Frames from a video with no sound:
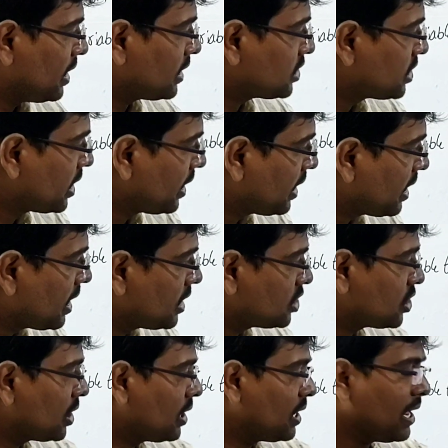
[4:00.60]
Next
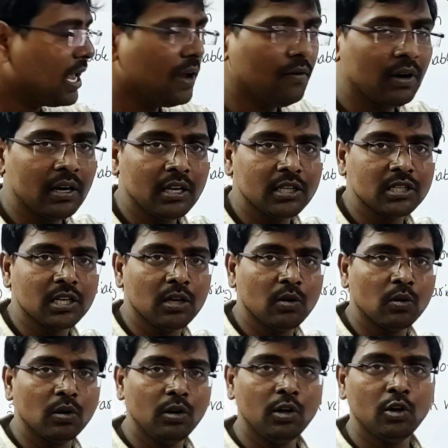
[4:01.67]
iteration, a1 is
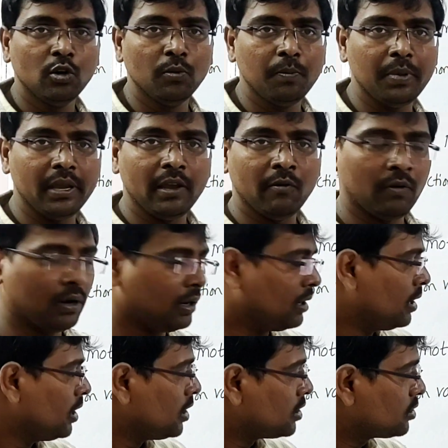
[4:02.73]
equal to
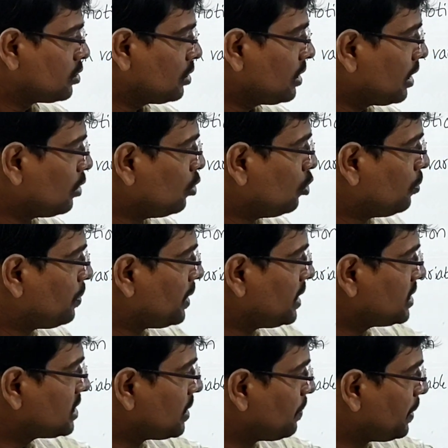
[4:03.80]
b1. So the loop
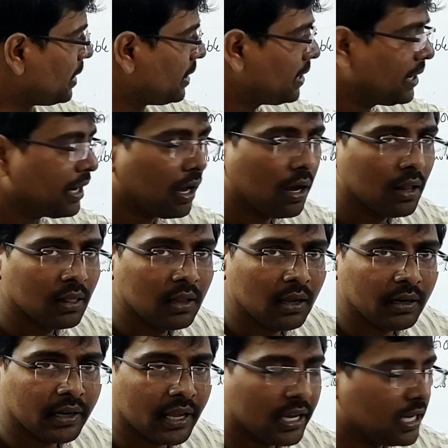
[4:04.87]
is repeated all
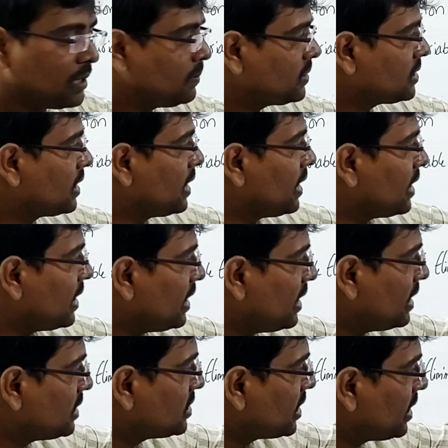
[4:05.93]
the times.
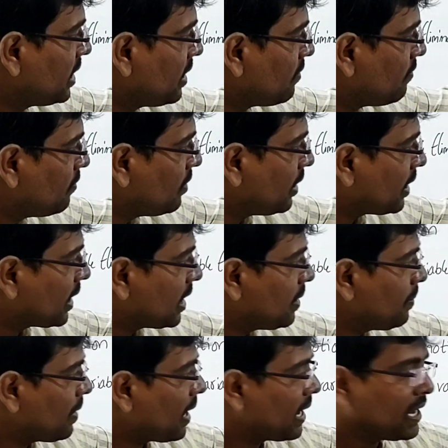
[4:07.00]
Each and every
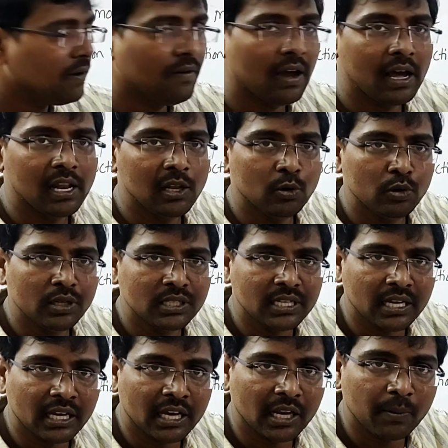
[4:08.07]
time I value is
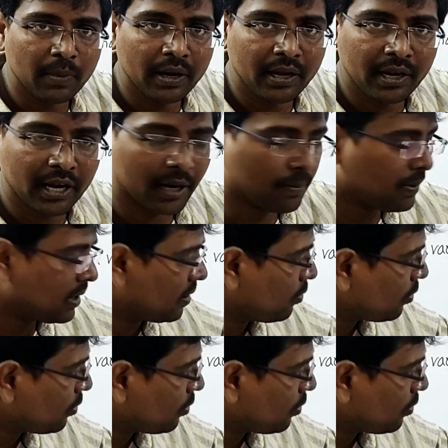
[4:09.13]
incremented by